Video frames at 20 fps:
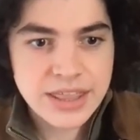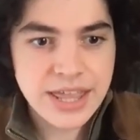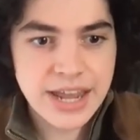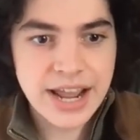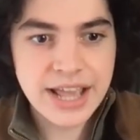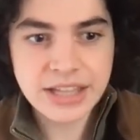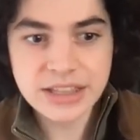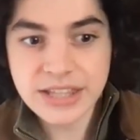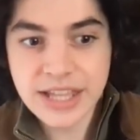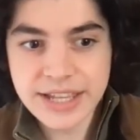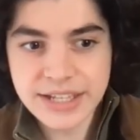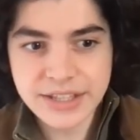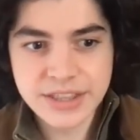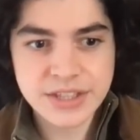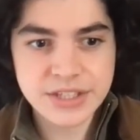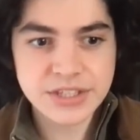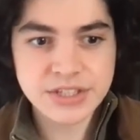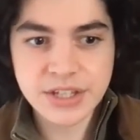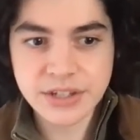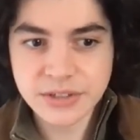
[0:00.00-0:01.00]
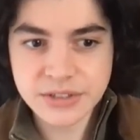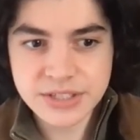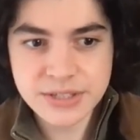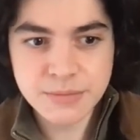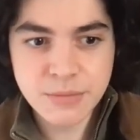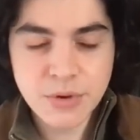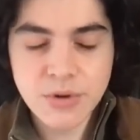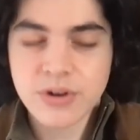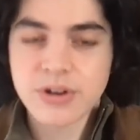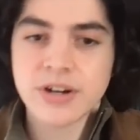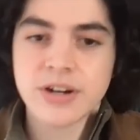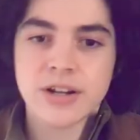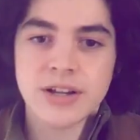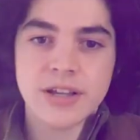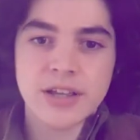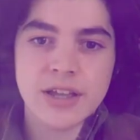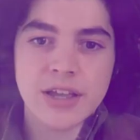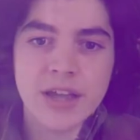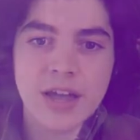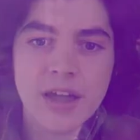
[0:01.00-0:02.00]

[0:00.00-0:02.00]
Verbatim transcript: that I liked the subtlety more